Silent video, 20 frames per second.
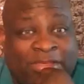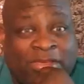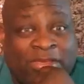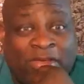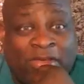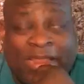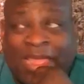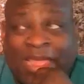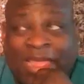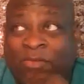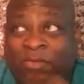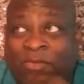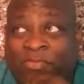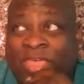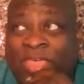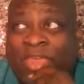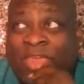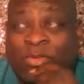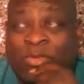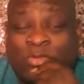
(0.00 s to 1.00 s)
y'all now,
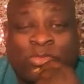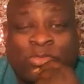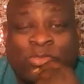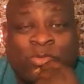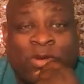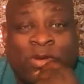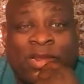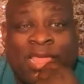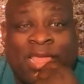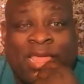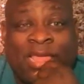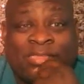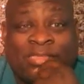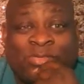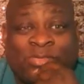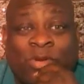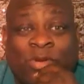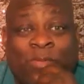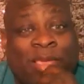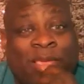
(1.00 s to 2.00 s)
that little storyline
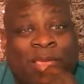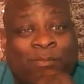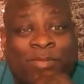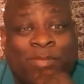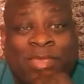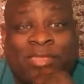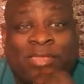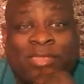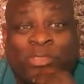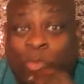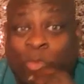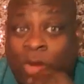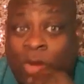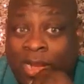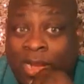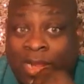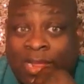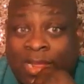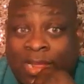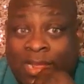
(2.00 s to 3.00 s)
is going to make me
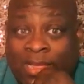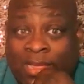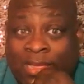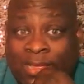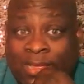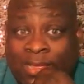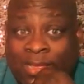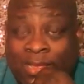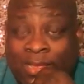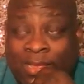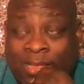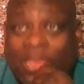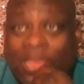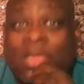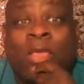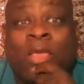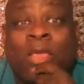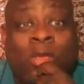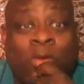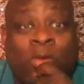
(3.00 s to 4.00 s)
drag
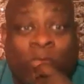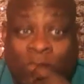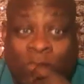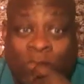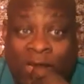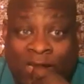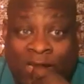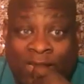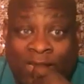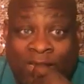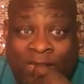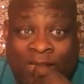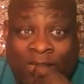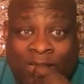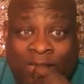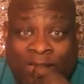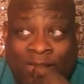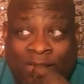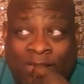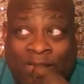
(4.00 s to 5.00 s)
Ray
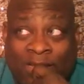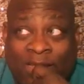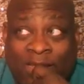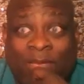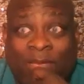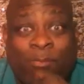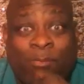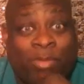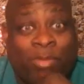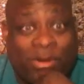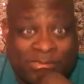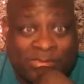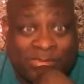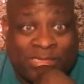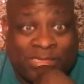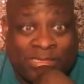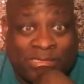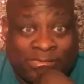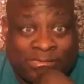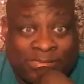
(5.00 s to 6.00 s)
and
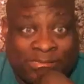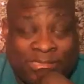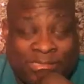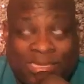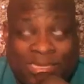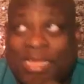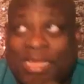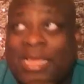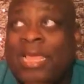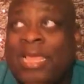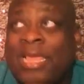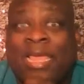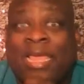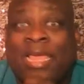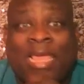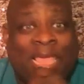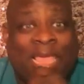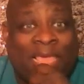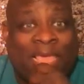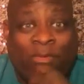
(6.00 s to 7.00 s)
Princess.
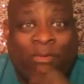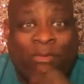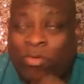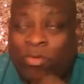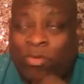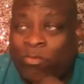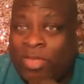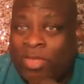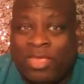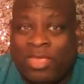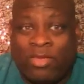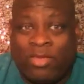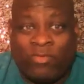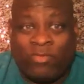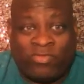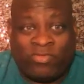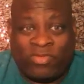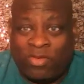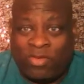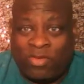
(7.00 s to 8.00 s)
And when we get
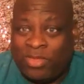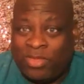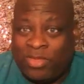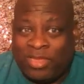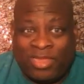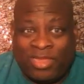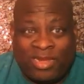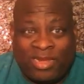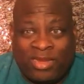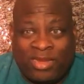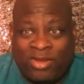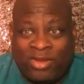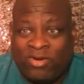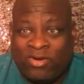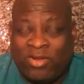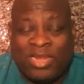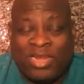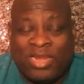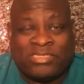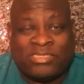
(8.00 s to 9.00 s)
Sonya in there
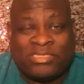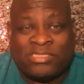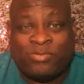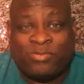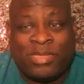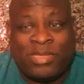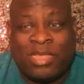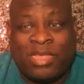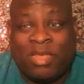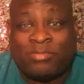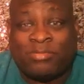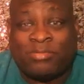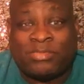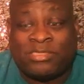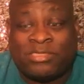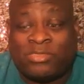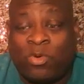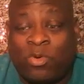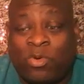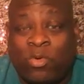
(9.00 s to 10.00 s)
and it just becomes
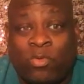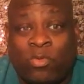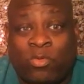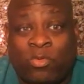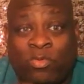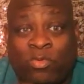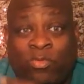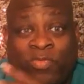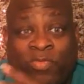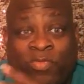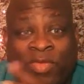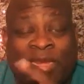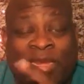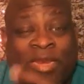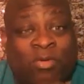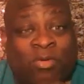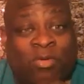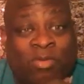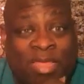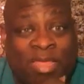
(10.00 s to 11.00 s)
this whole little thing
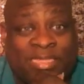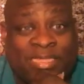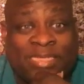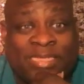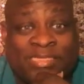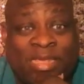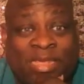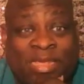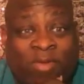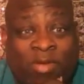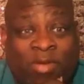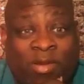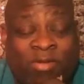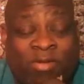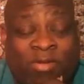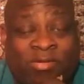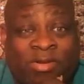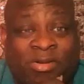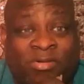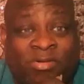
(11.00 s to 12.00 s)
that looked like they sat around
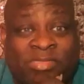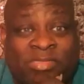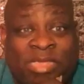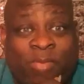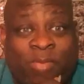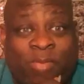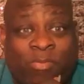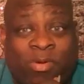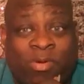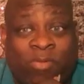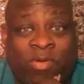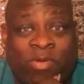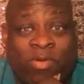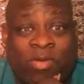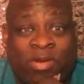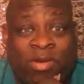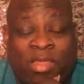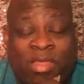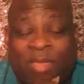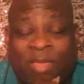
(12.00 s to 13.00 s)
their dinner table and
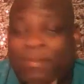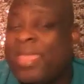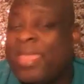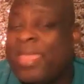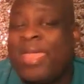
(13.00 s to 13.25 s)
wrote it up,